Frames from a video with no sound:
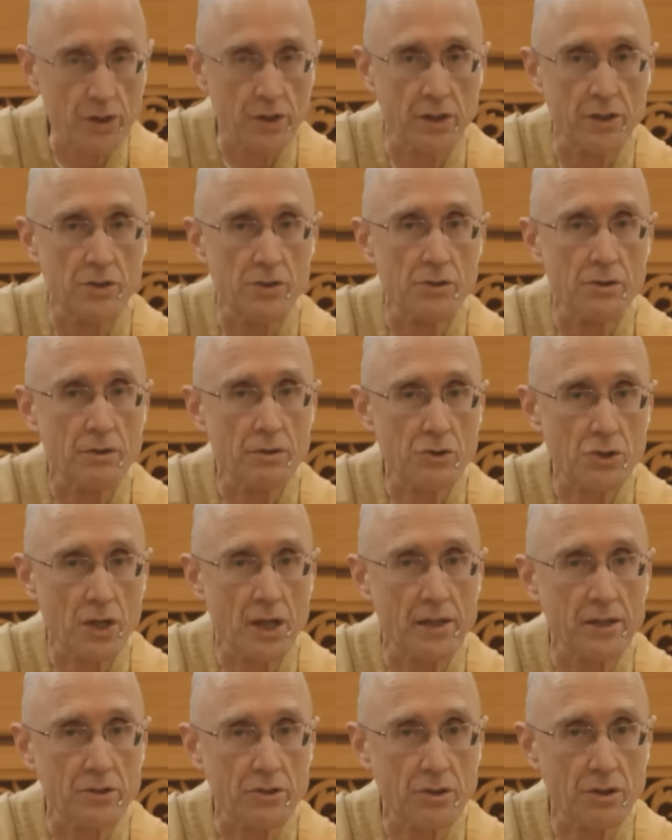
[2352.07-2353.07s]
in
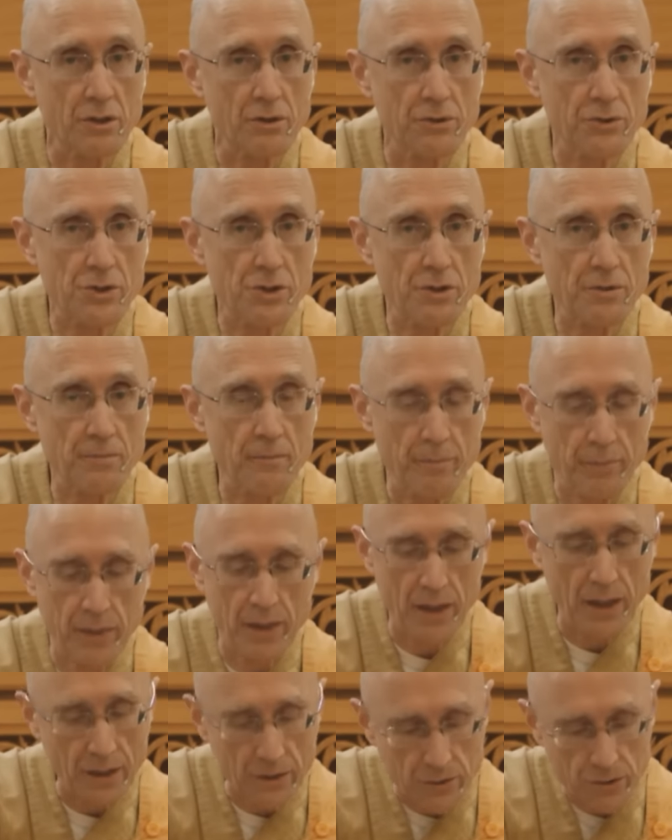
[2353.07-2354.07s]
Chinese culture
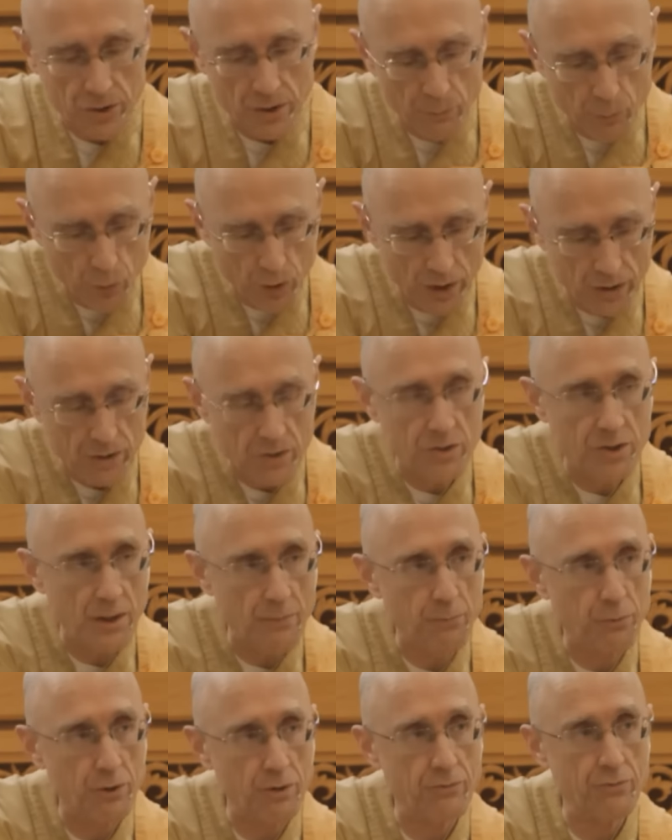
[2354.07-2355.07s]
and somewhat
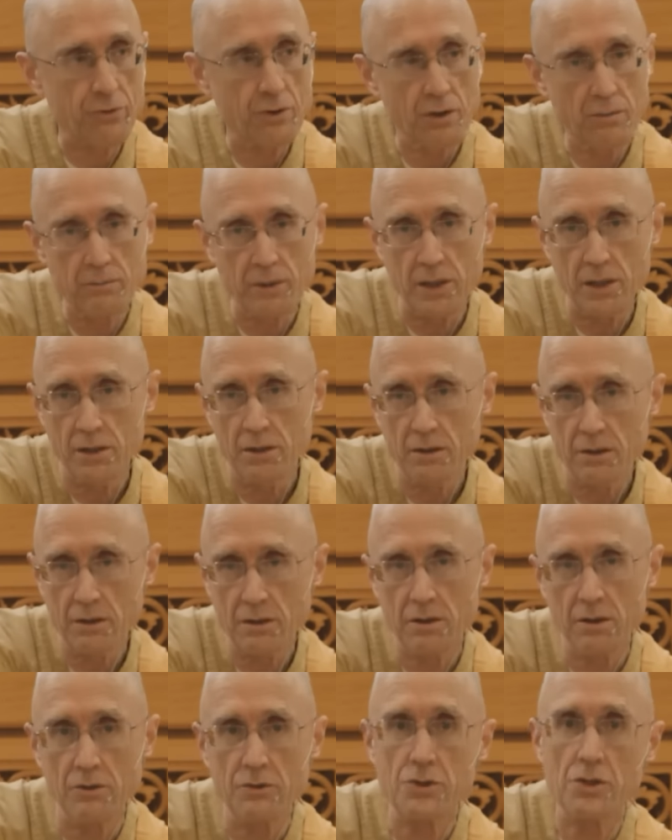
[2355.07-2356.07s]
separate from Indian
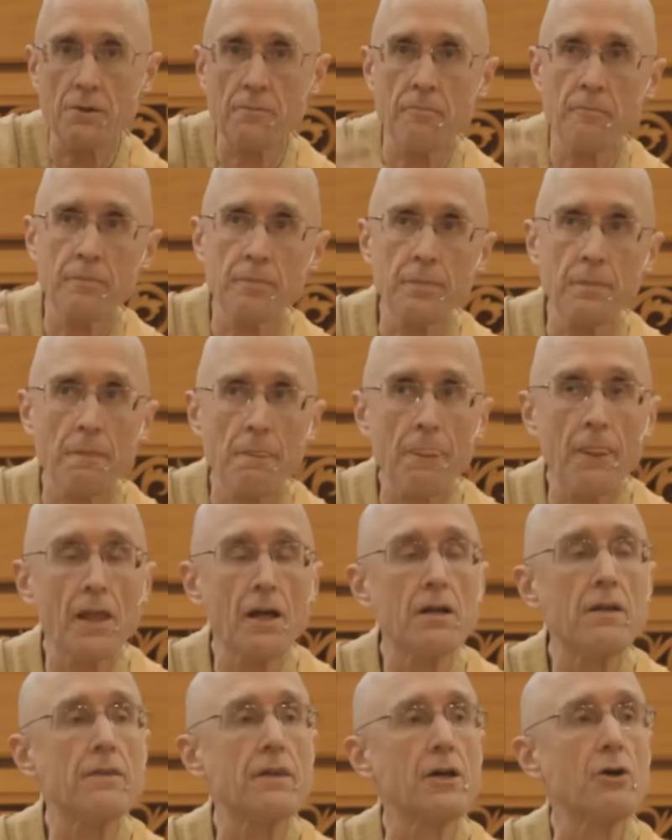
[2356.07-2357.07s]
culture?
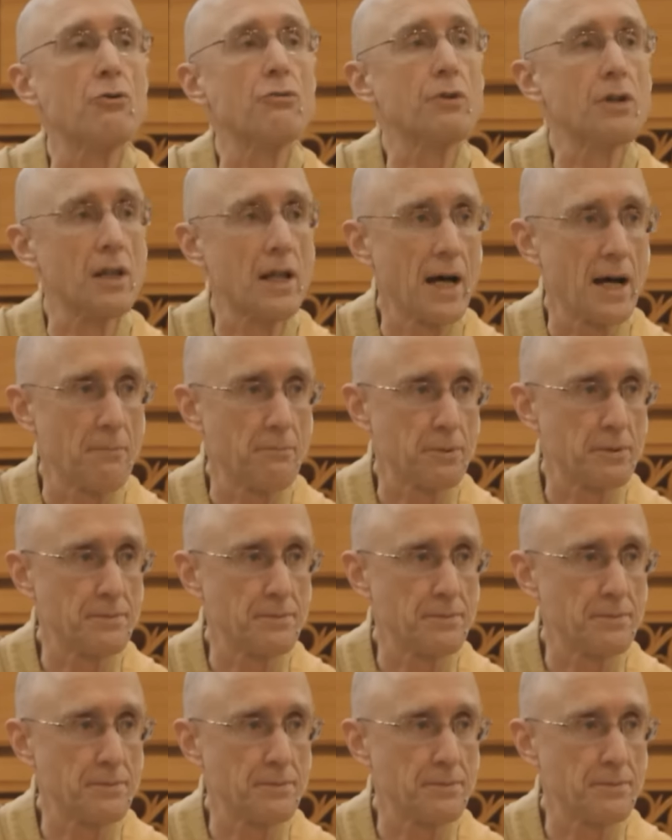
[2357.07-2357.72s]
They overlap.